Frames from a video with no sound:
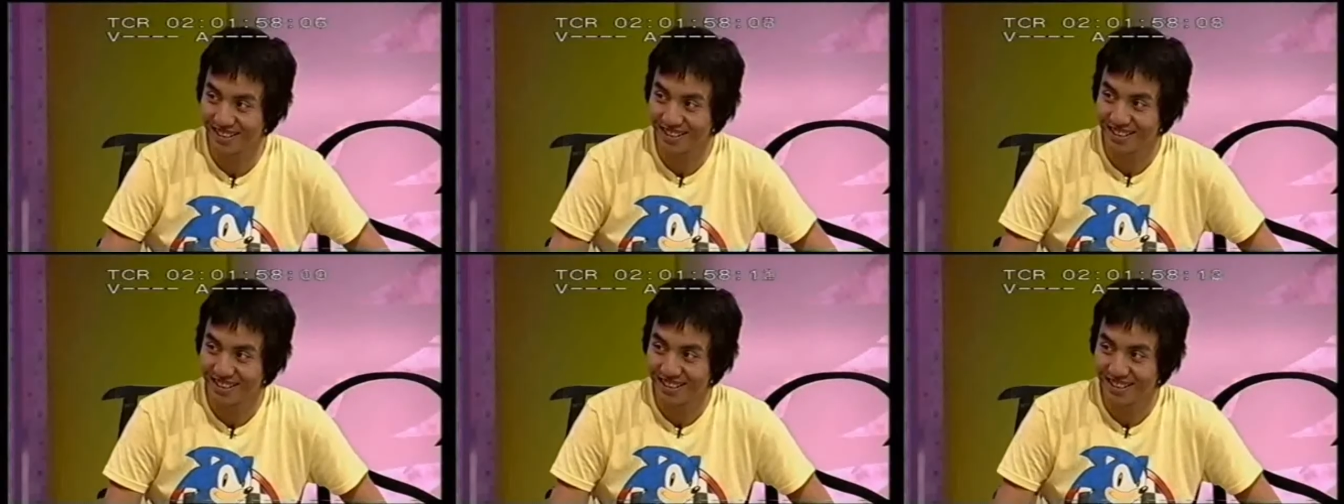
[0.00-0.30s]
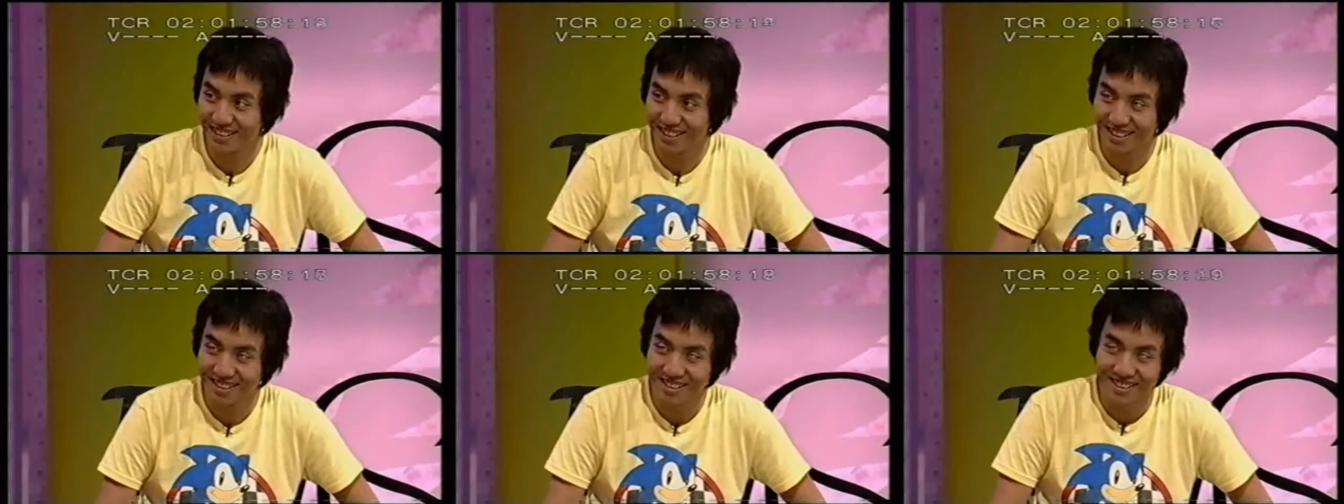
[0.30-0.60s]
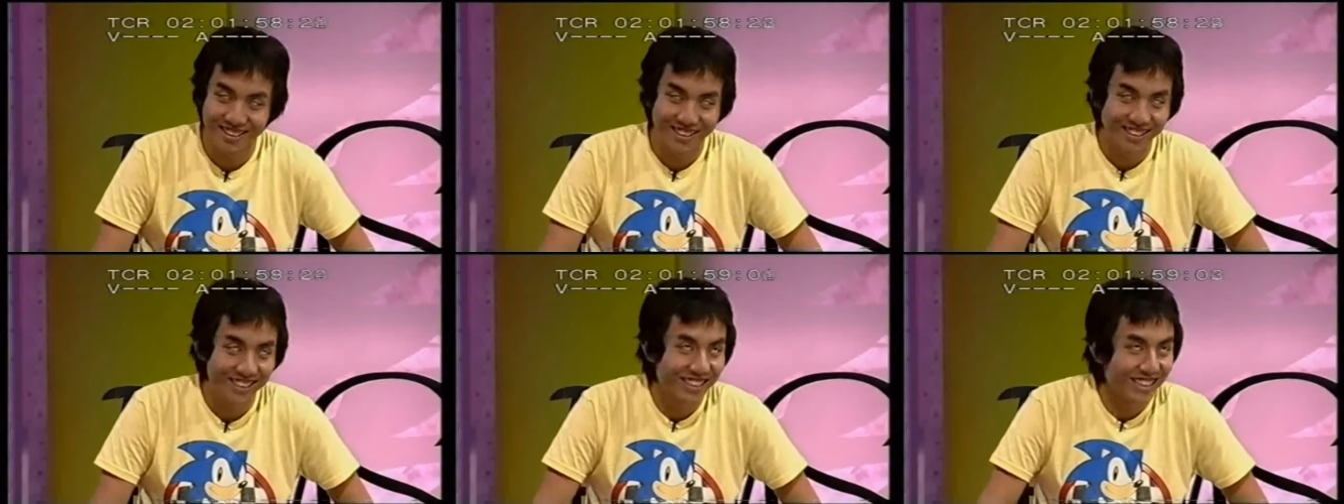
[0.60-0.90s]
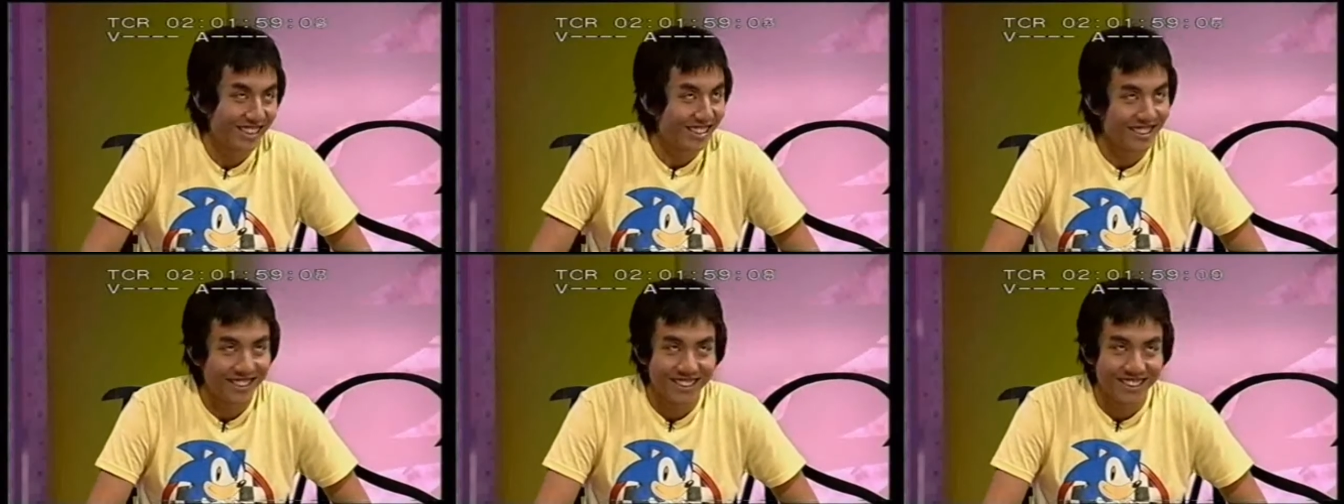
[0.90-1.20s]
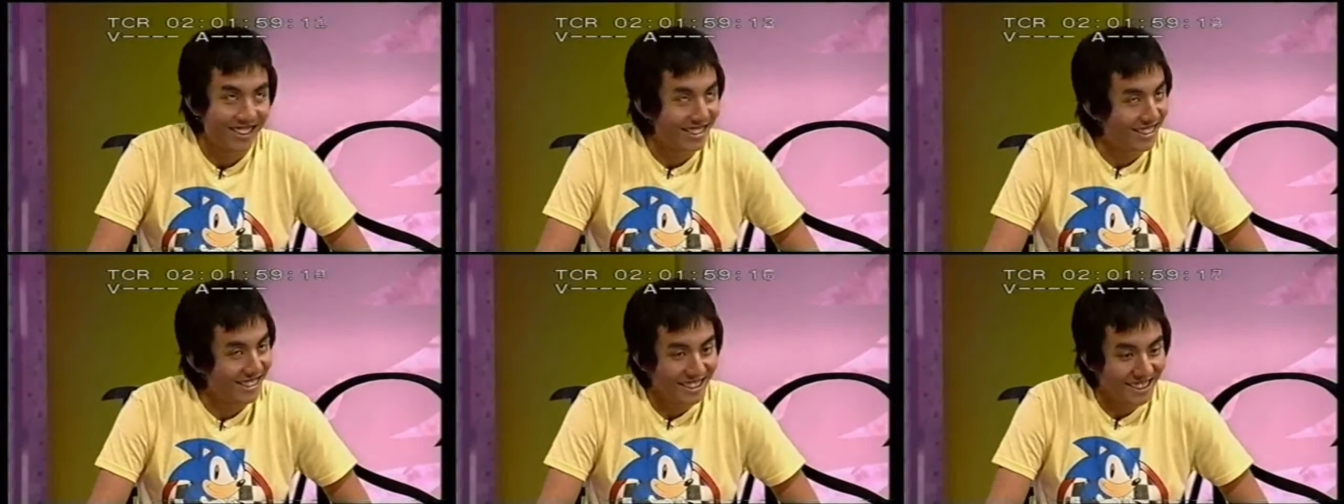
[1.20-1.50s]
So,
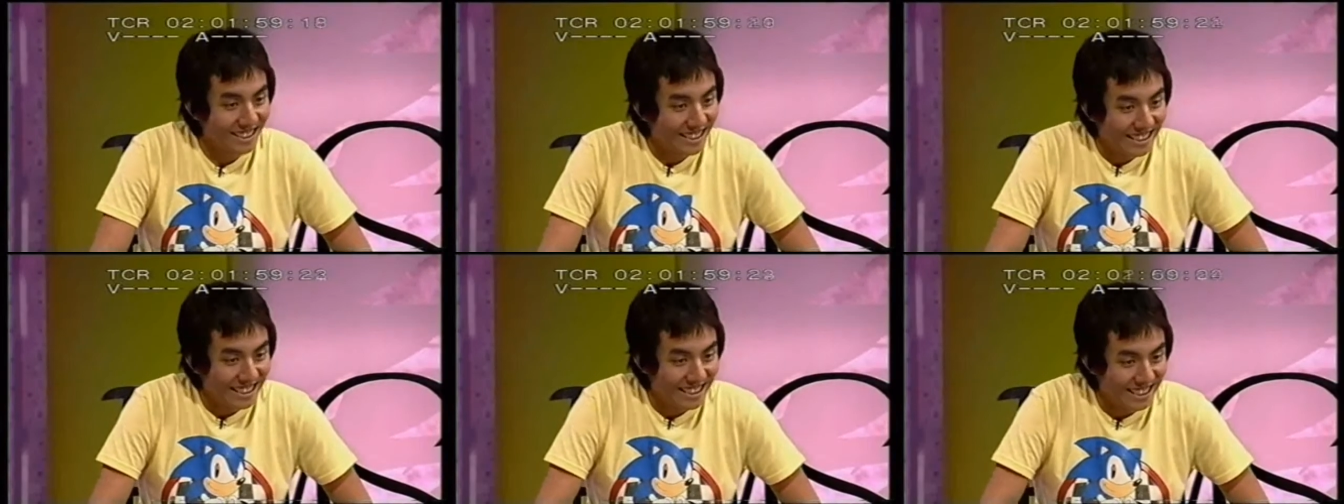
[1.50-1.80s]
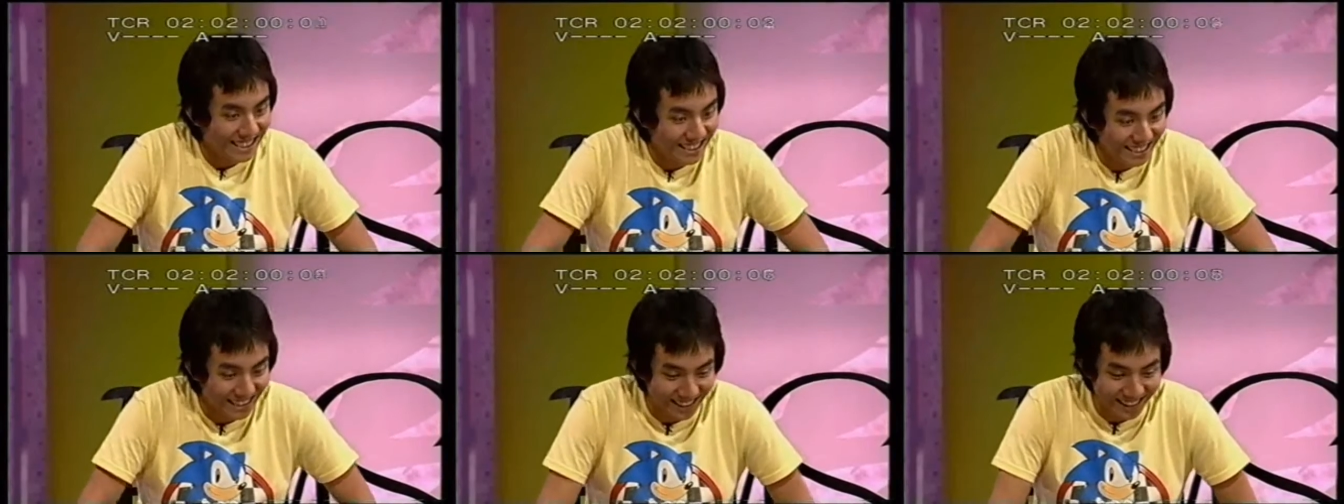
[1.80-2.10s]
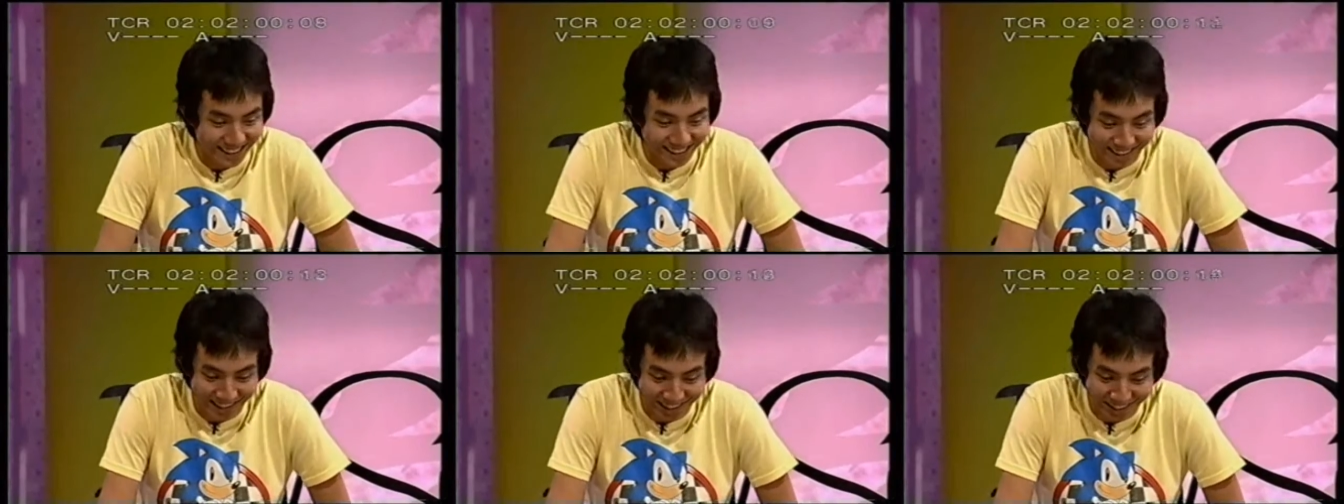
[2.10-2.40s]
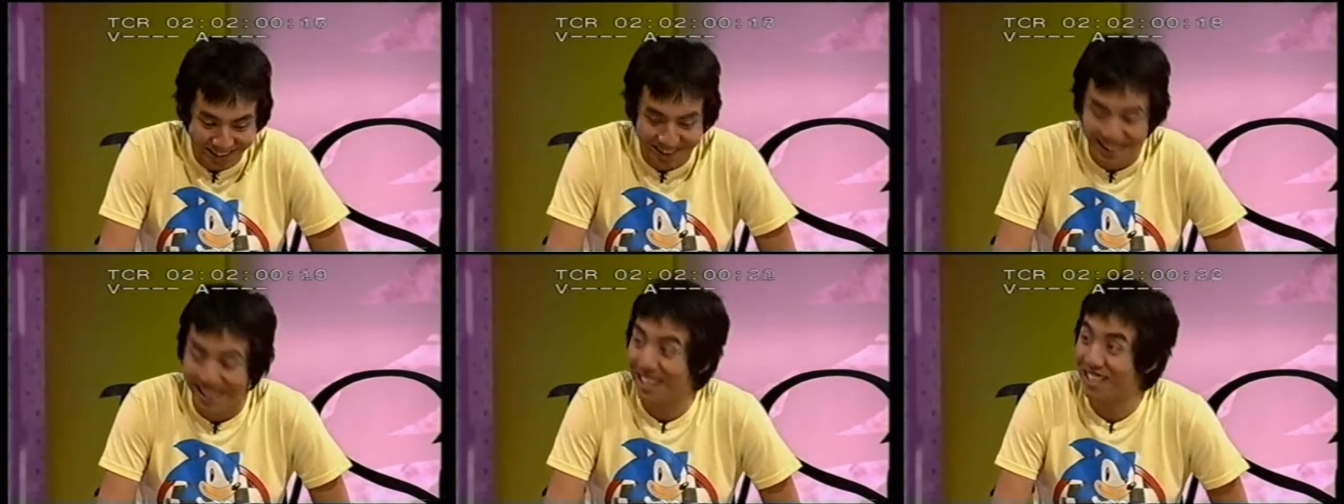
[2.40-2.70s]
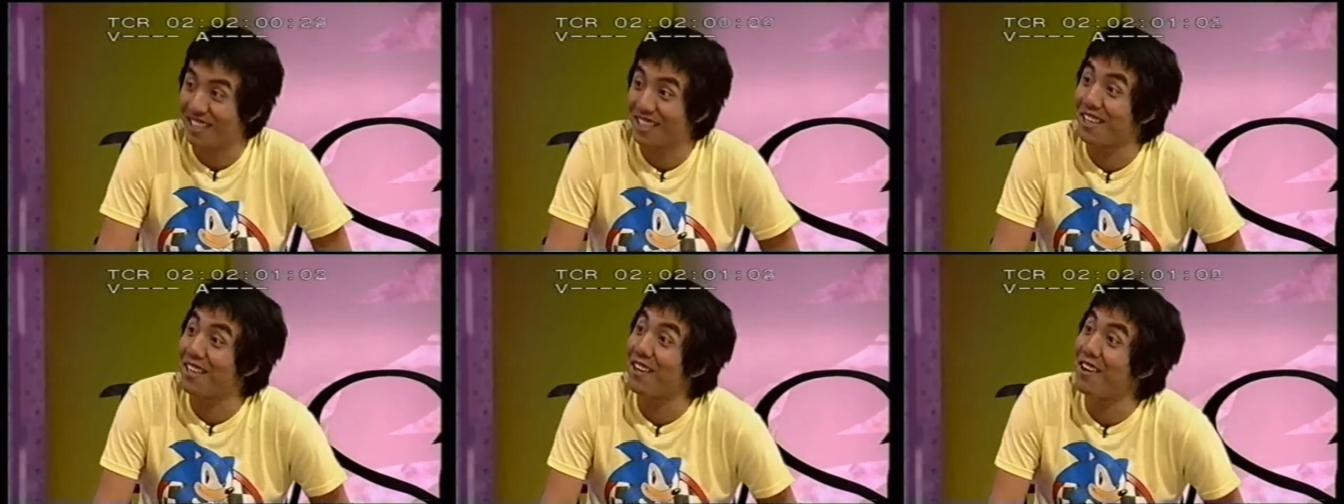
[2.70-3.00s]
are you up for it?
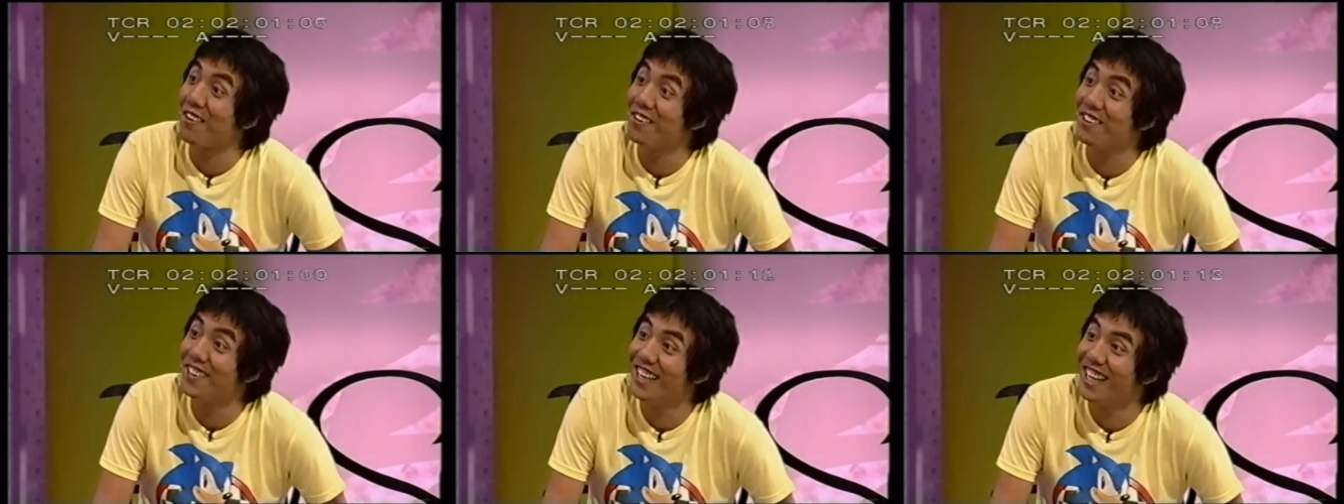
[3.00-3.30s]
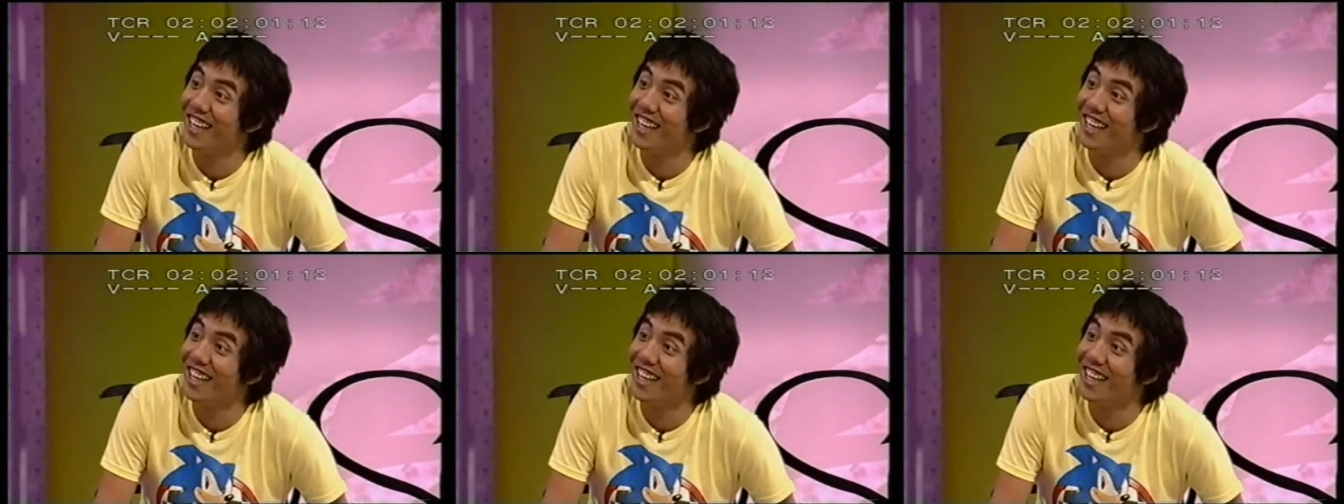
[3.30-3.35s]
Can we... I say no?